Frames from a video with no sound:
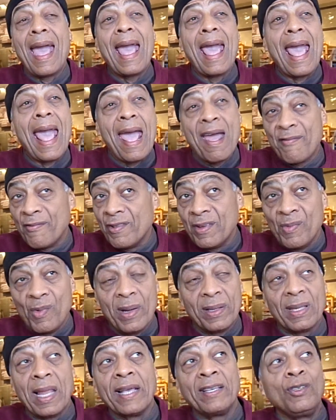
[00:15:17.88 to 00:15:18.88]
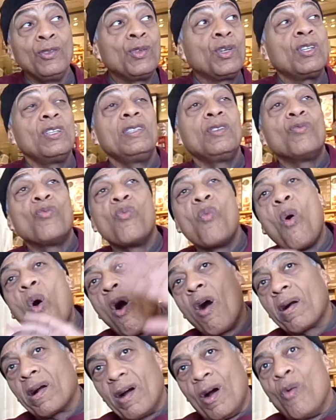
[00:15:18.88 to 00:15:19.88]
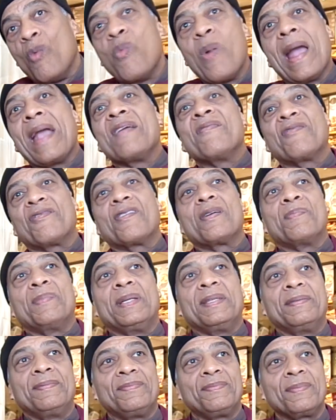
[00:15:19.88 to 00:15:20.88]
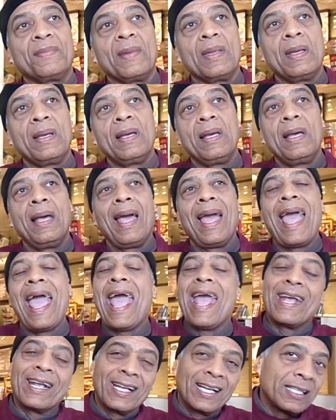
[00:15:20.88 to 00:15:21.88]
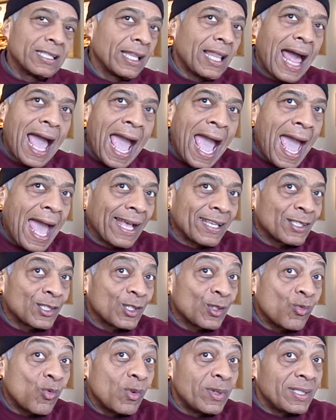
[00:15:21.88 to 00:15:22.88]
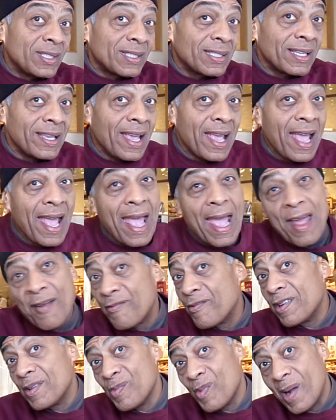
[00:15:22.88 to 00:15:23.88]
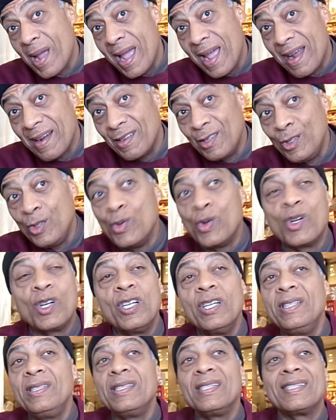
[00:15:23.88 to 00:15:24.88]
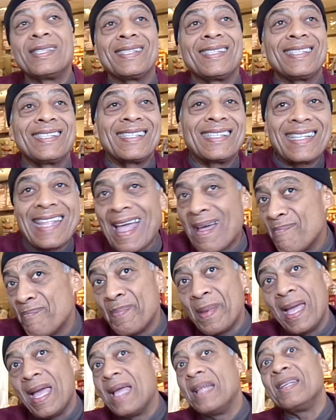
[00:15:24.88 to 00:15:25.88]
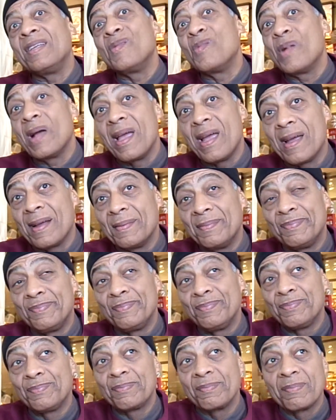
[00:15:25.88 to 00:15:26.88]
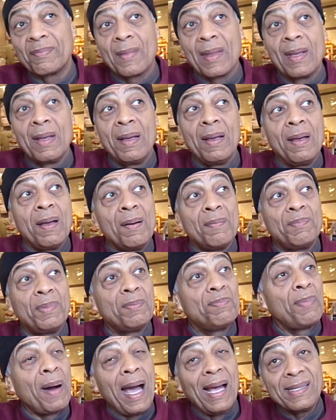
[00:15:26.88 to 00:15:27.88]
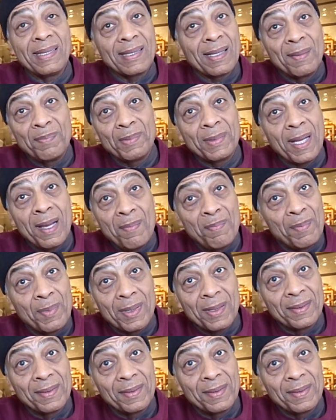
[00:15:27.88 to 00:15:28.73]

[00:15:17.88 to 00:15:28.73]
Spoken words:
Everywhere. Like you couldn't walk away from it. And glass was everywhere. You couldn't step anywhere. But by September,